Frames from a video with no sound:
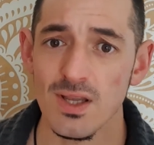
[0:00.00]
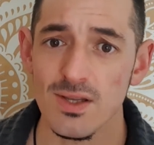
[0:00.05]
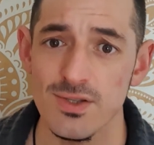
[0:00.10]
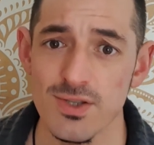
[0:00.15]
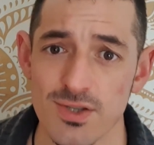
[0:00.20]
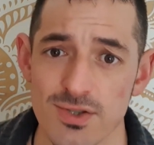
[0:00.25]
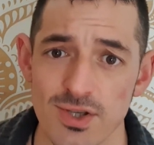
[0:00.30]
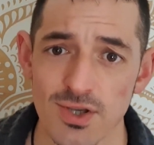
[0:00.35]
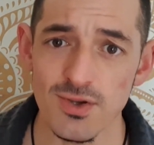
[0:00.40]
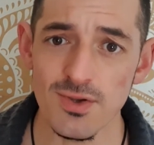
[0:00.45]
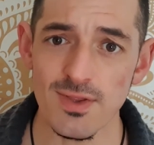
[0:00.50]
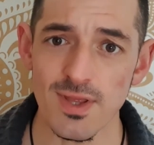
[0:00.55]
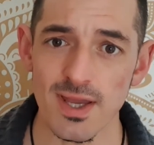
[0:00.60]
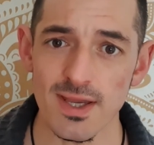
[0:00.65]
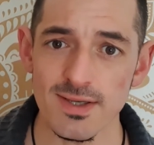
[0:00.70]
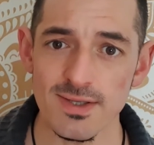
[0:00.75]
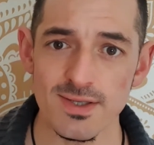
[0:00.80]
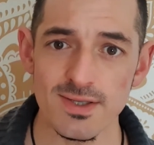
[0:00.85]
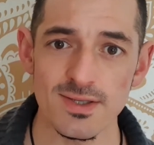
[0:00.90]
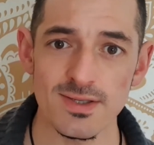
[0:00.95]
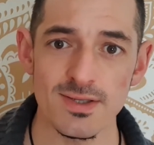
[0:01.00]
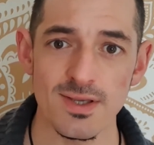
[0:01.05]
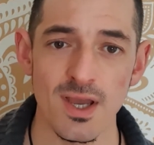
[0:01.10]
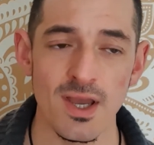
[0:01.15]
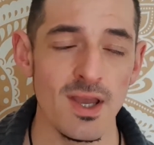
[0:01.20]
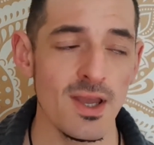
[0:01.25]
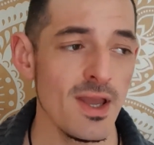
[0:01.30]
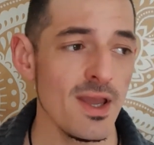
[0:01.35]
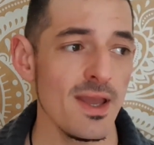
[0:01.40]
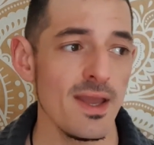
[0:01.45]
To do this
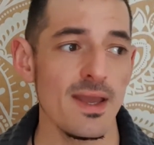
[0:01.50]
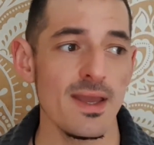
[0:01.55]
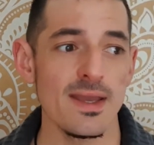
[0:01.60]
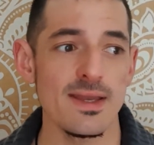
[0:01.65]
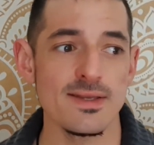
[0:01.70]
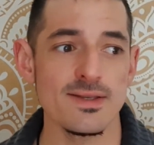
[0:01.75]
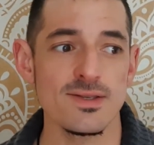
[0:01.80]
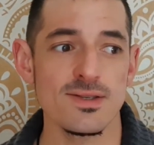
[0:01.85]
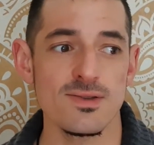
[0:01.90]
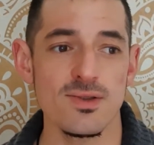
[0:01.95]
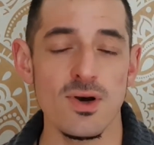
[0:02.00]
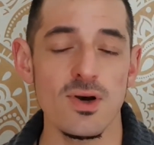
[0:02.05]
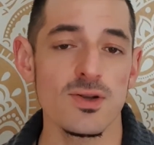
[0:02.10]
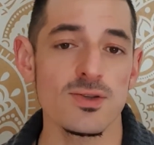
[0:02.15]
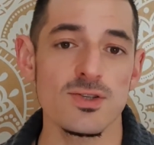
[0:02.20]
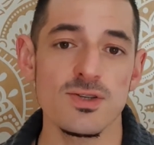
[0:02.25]
is not